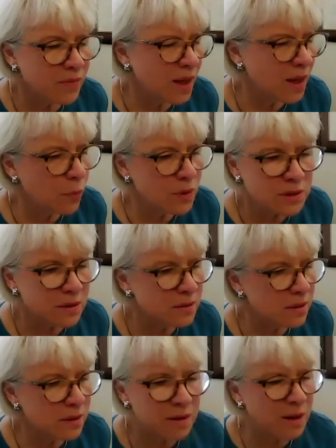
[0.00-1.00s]
I think it was
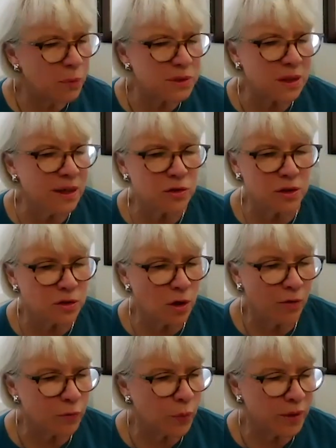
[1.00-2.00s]
it was linked to
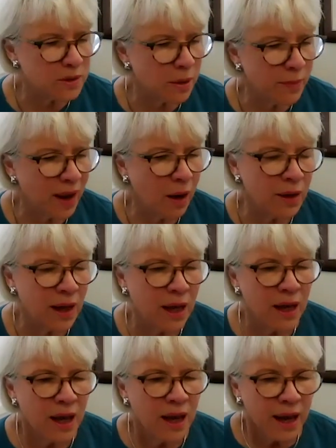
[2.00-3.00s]
software somehow.
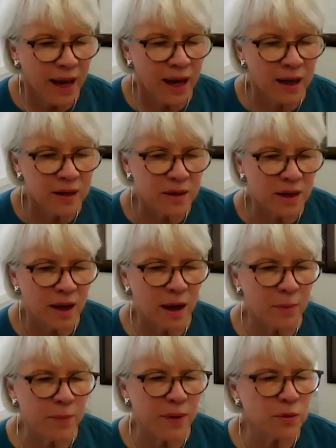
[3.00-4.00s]
And
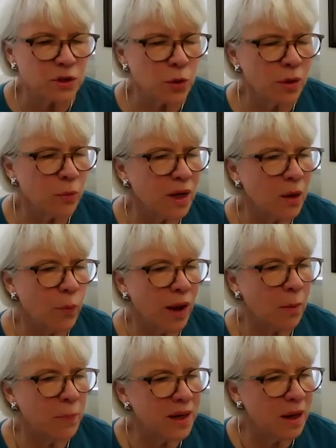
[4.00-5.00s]
uh, he was doing really
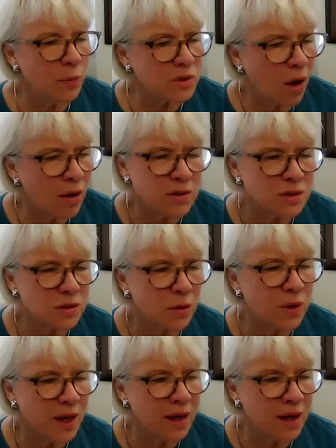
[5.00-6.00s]
well, but he was also
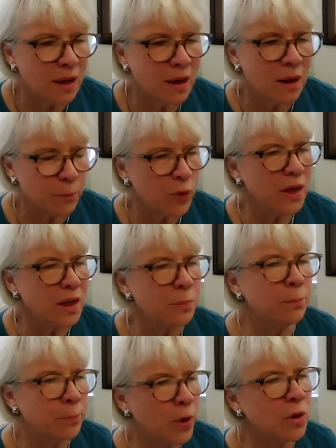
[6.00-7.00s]
getting pretty
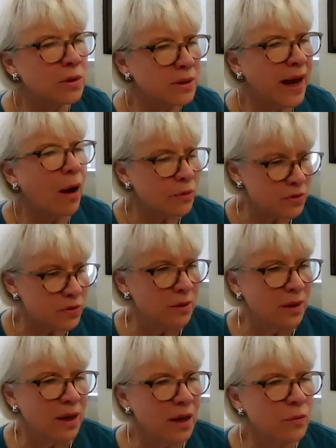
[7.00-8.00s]
burned out.
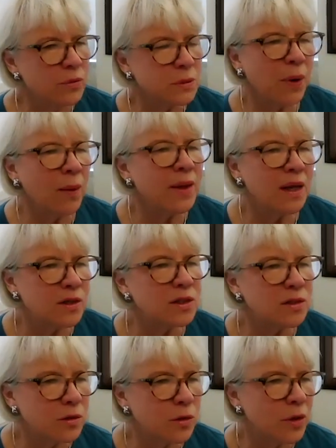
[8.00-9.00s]
And he was probably in
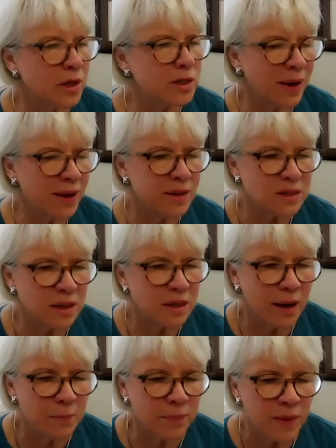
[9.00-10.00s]
his 30s by this
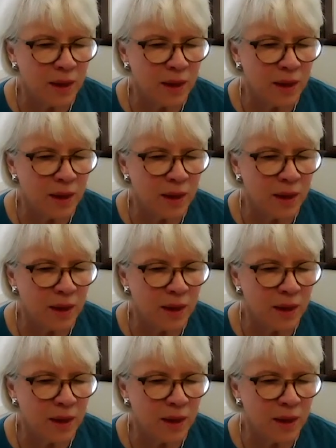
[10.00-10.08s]
time.